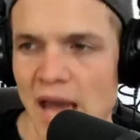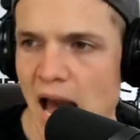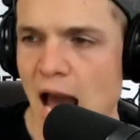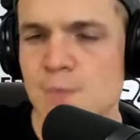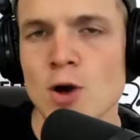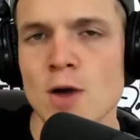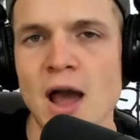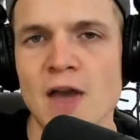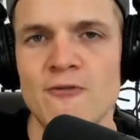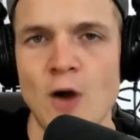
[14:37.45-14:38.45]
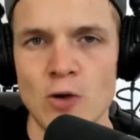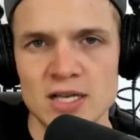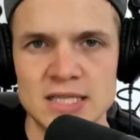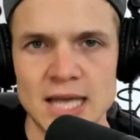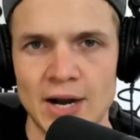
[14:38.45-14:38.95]
I put my
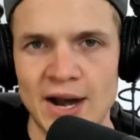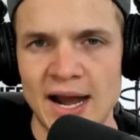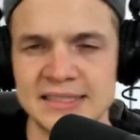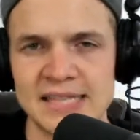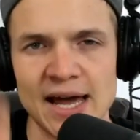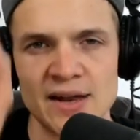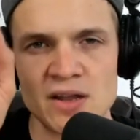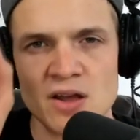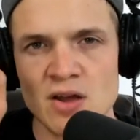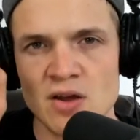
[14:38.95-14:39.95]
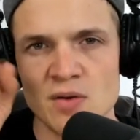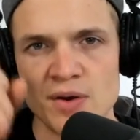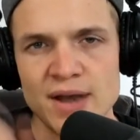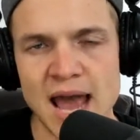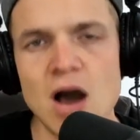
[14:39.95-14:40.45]
focus there and I said,
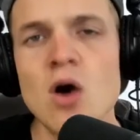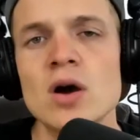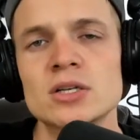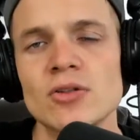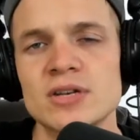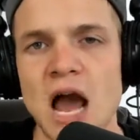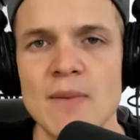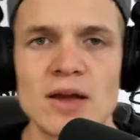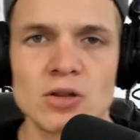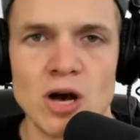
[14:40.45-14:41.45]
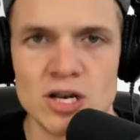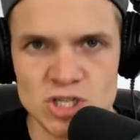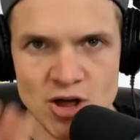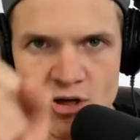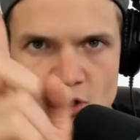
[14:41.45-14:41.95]
now until the time I
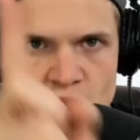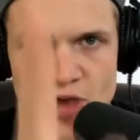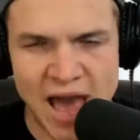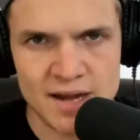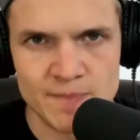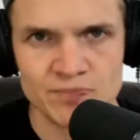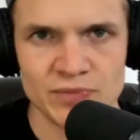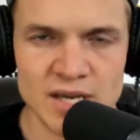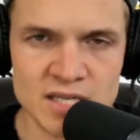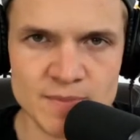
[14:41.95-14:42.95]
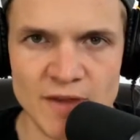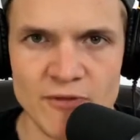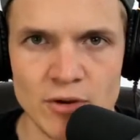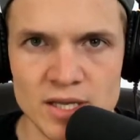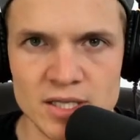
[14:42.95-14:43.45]
launch, that is my
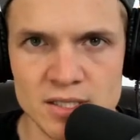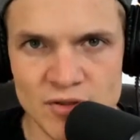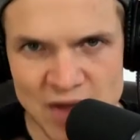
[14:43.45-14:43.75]
focus.